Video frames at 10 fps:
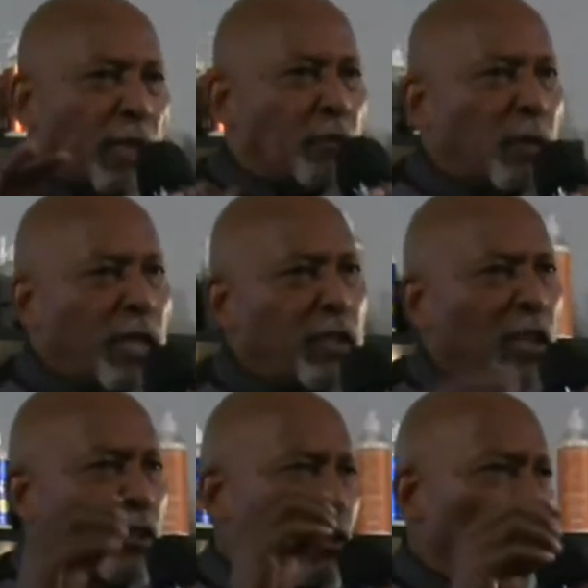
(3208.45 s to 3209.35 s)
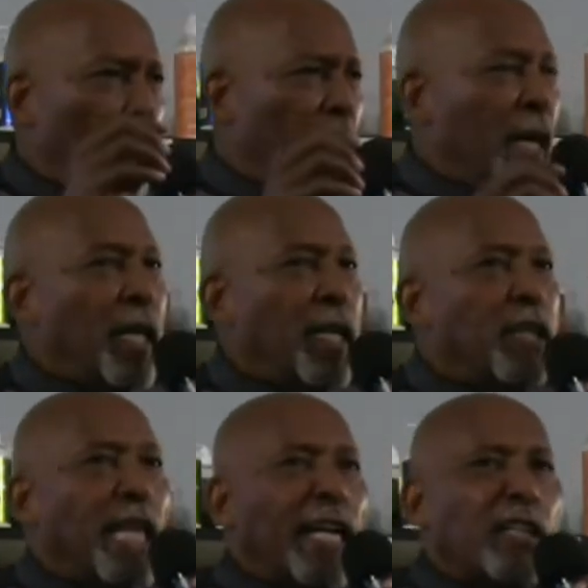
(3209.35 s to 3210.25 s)
our dress, our talk,
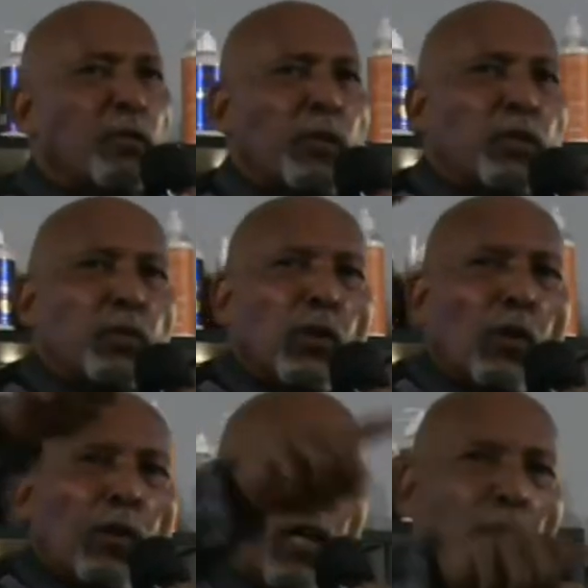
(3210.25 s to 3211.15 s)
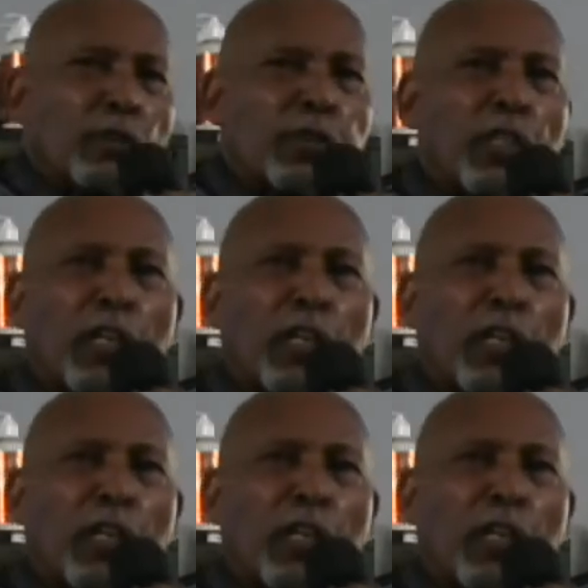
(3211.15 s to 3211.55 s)
that's what you call culture.